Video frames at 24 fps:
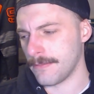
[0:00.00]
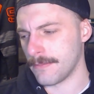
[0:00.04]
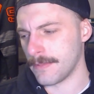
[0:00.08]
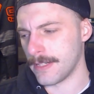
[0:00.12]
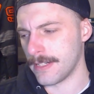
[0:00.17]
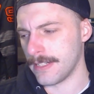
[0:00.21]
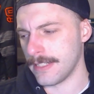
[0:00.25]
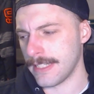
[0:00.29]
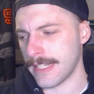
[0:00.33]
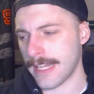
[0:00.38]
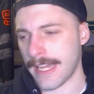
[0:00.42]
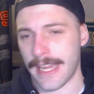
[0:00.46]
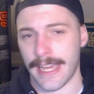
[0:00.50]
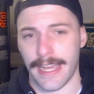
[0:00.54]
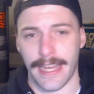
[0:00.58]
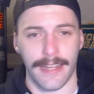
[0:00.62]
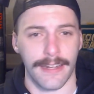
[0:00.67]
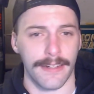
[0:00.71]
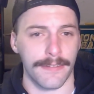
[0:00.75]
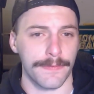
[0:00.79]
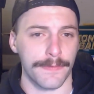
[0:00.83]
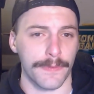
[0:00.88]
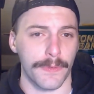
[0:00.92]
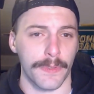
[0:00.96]
where you
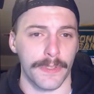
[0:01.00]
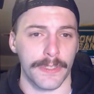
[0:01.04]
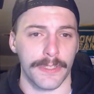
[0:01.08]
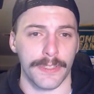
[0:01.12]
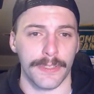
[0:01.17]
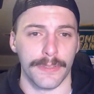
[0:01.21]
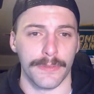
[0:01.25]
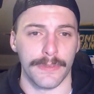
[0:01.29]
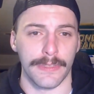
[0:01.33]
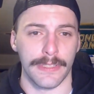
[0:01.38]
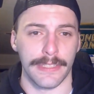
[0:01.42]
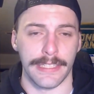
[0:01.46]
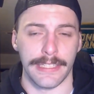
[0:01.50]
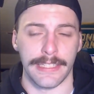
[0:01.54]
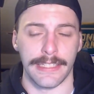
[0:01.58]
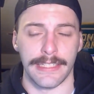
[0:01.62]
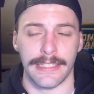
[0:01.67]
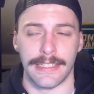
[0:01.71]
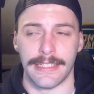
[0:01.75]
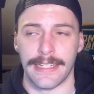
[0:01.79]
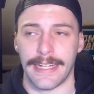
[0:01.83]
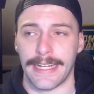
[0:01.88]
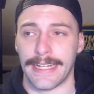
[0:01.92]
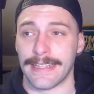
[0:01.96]
had a 4-2
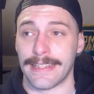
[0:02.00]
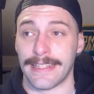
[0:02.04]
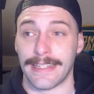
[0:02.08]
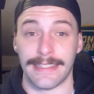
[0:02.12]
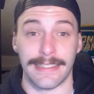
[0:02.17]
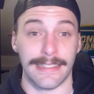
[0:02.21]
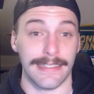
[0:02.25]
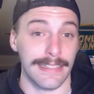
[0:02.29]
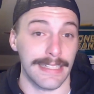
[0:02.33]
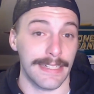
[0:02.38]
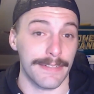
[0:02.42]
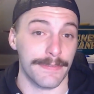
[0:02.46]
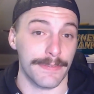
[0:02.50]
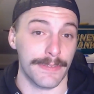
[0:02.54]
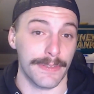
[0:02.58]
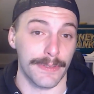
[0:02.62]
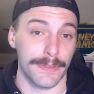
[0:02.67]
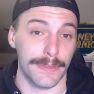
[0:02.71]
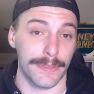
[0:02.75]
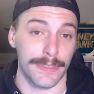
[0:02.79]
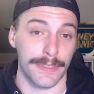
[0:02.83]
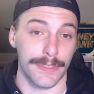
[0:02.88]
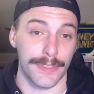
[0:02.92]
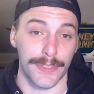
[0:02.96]
lead, and then you let
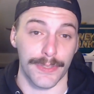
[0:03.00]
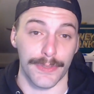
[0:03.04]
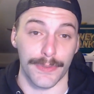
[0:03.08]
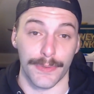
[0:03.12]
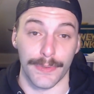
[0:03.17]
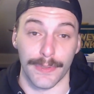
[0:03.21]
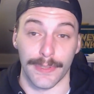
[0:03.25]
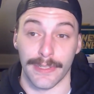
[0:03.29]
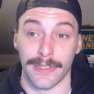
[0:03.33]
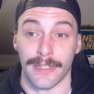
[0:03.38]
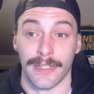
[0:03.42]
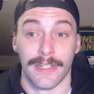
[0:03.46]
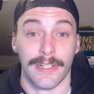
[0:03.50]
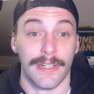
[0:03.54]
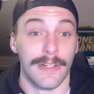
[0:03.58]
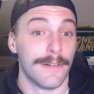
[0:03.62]
Florida score